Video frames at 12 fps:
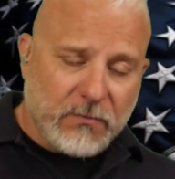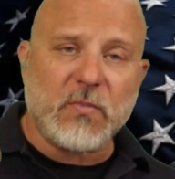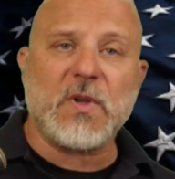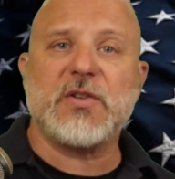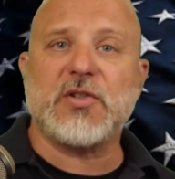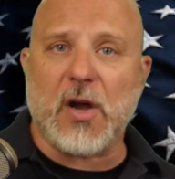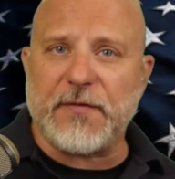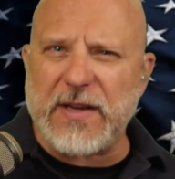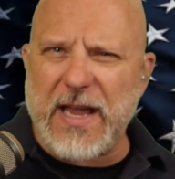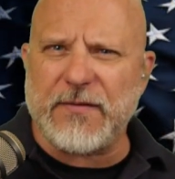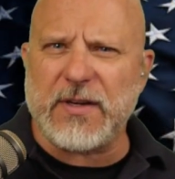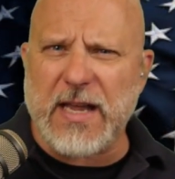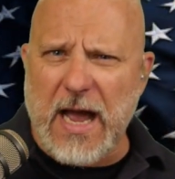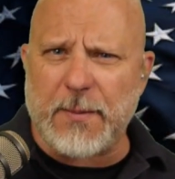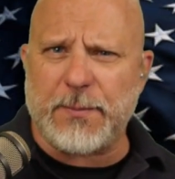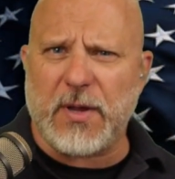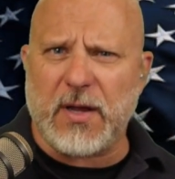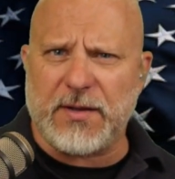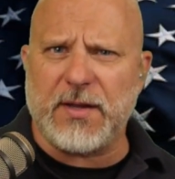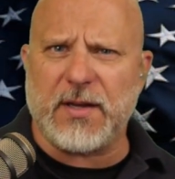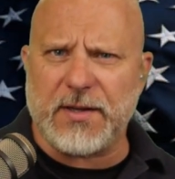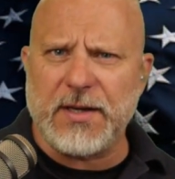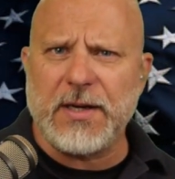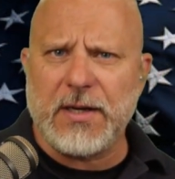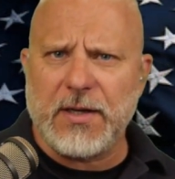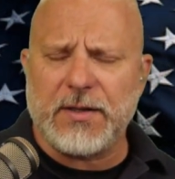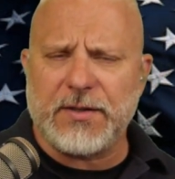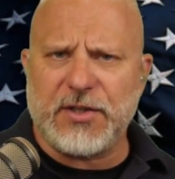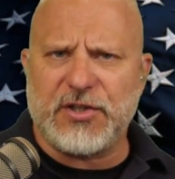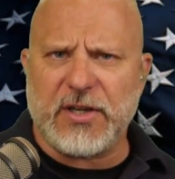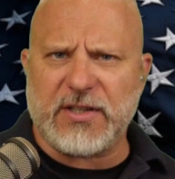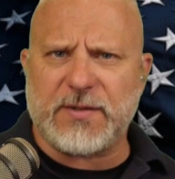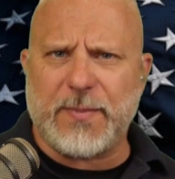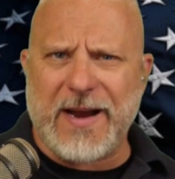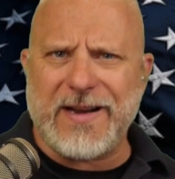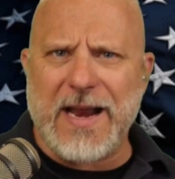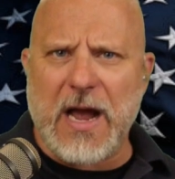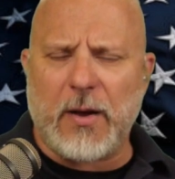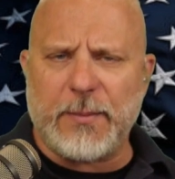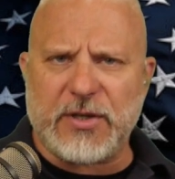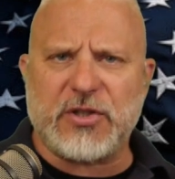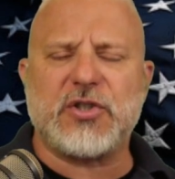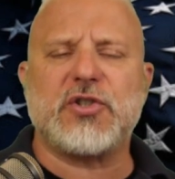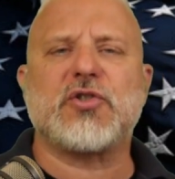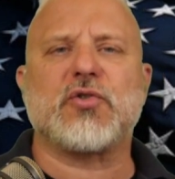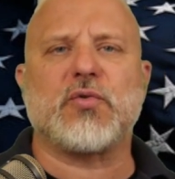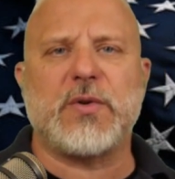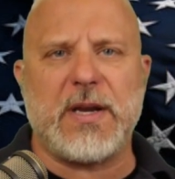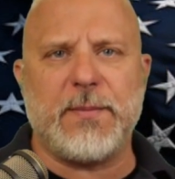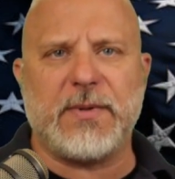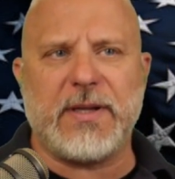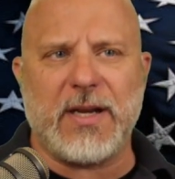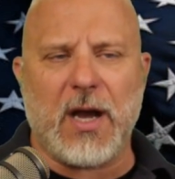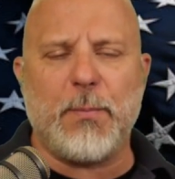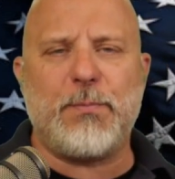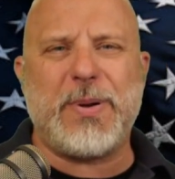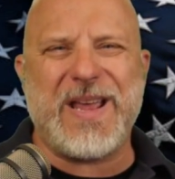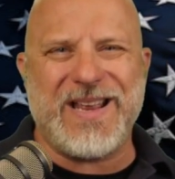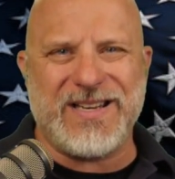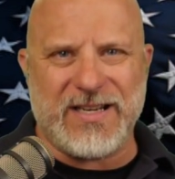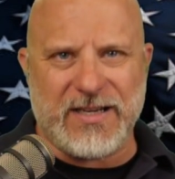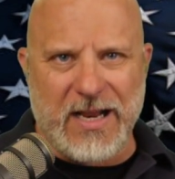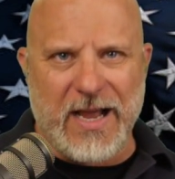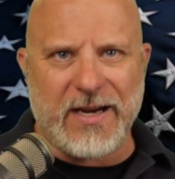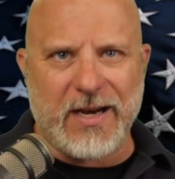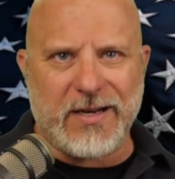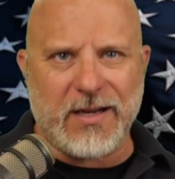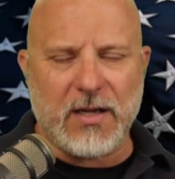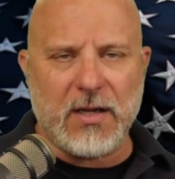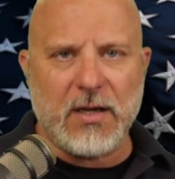So if you haven't got the gist by now, I'm extremely opinionated